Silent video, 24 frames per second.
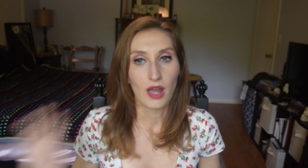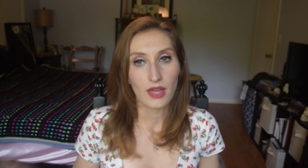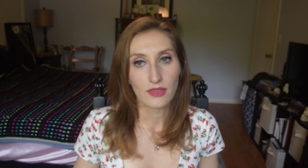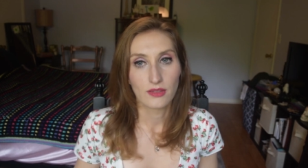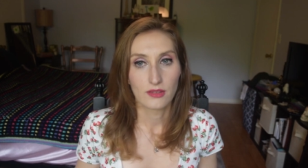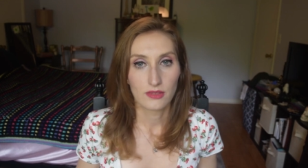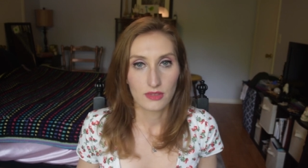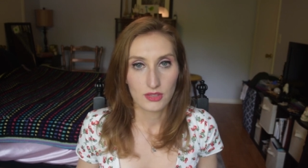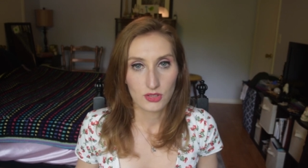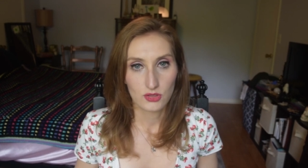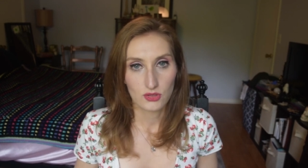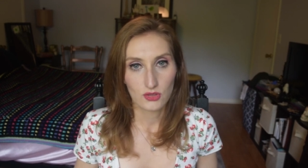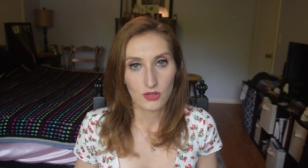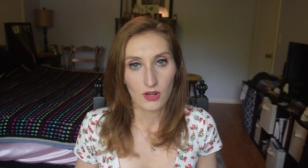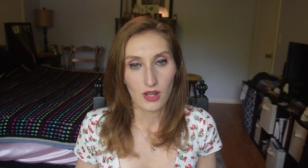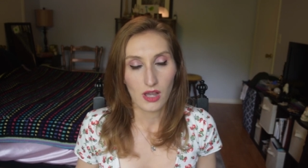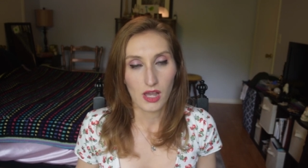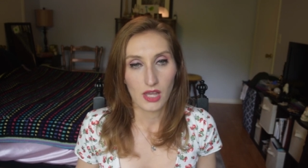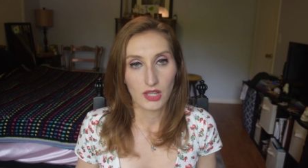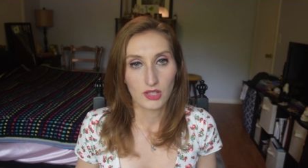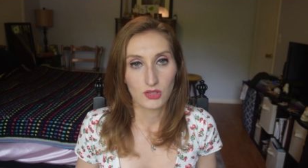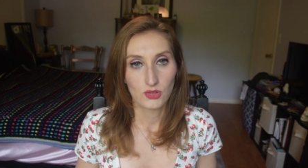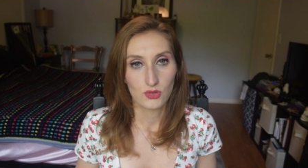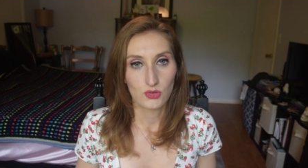rather than
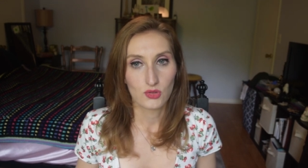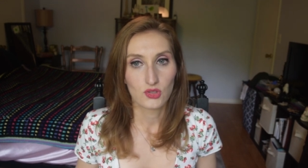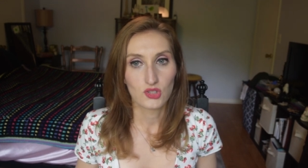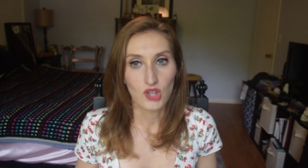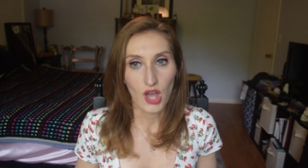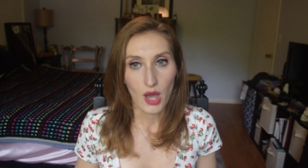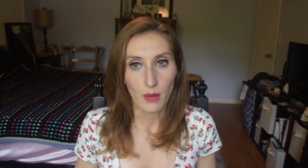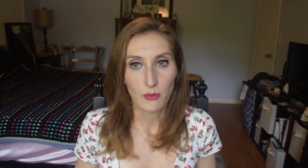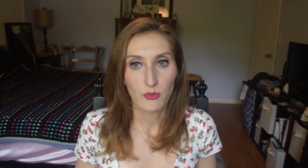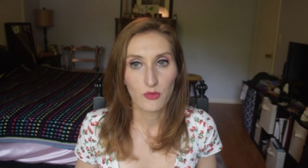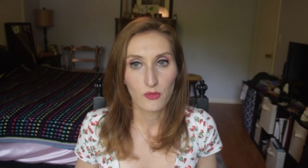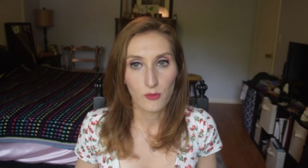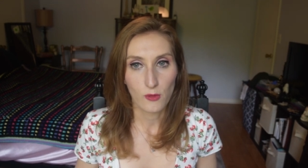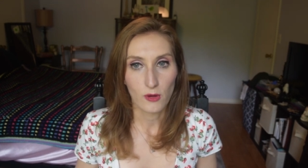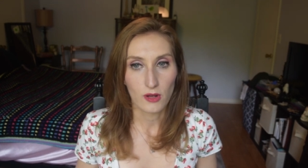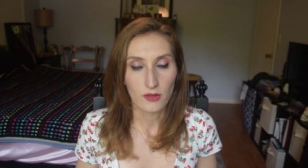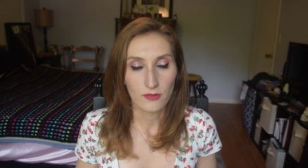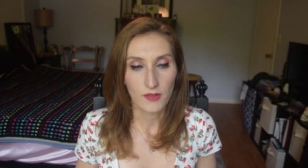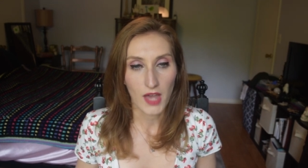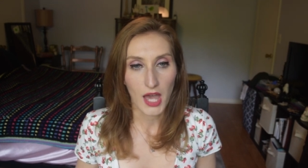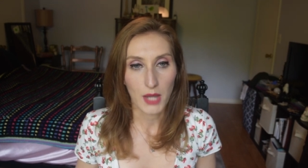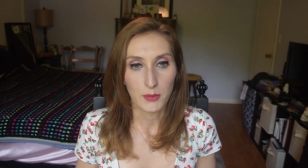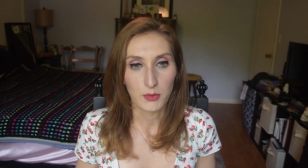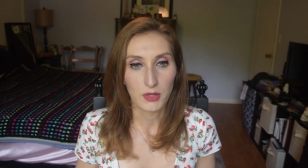trying to shop for
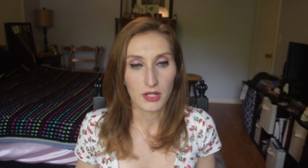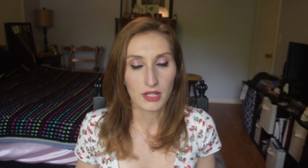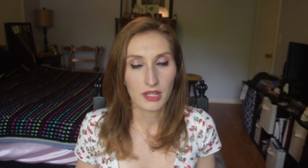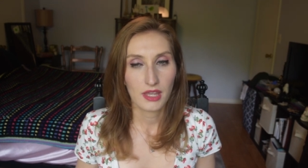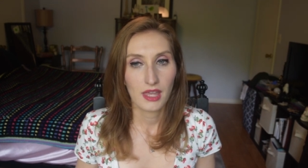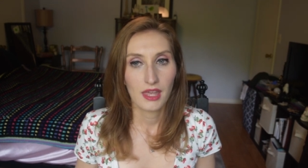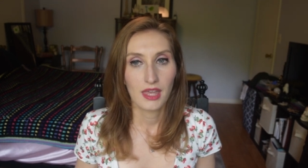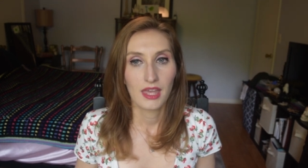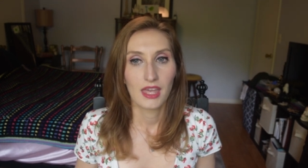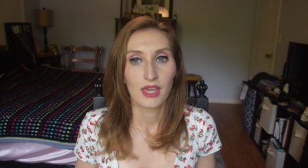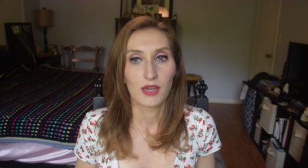fabric